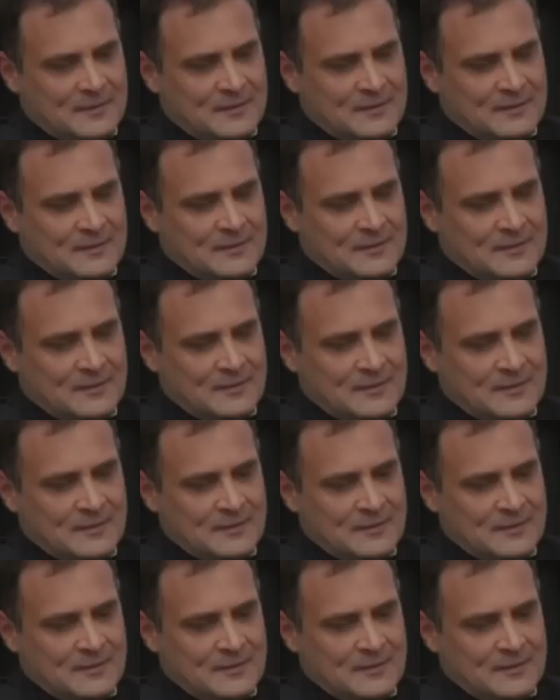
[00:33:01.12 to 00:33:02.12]

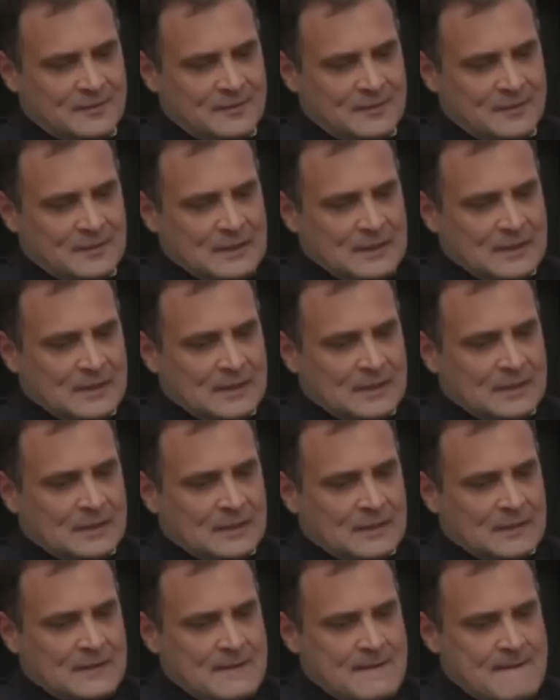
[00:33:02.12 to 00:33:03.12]

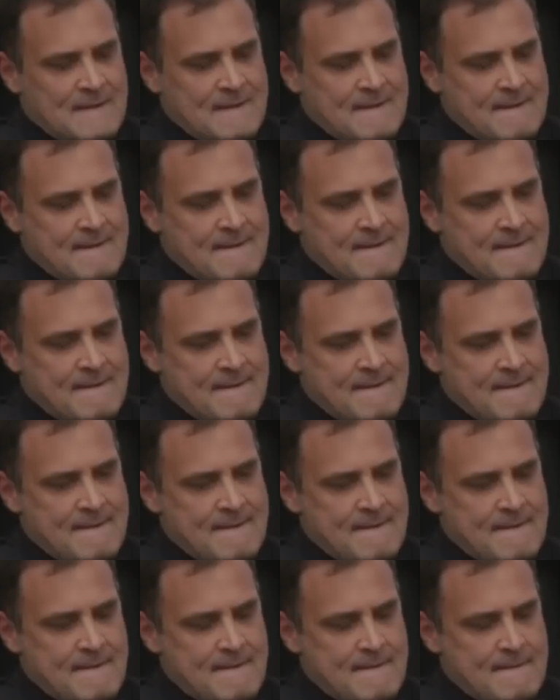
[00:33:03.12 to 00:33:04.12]

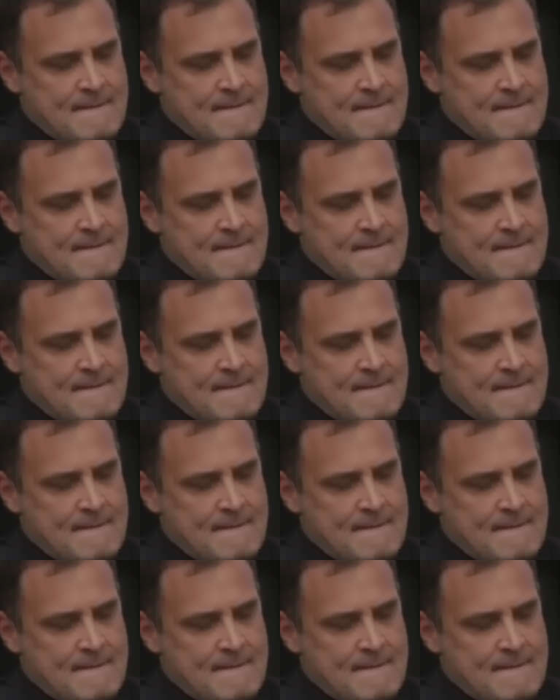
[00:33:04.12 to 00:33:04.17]
No one is speaking in this clip.